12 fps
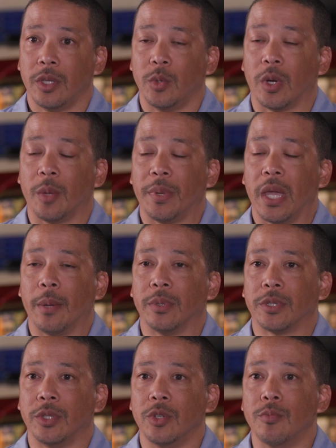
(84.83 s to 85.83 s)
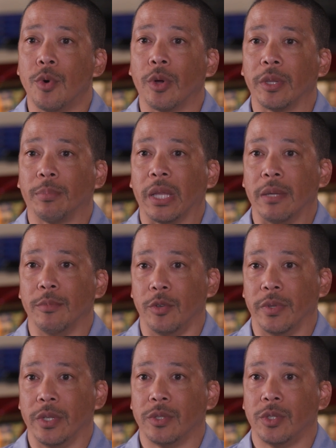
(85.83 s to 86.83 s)
You want to be able to do more than play
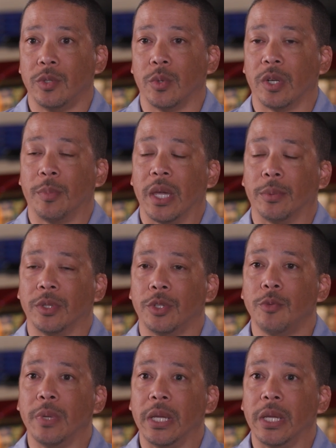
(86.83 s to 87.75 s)
movies. You want to be able to do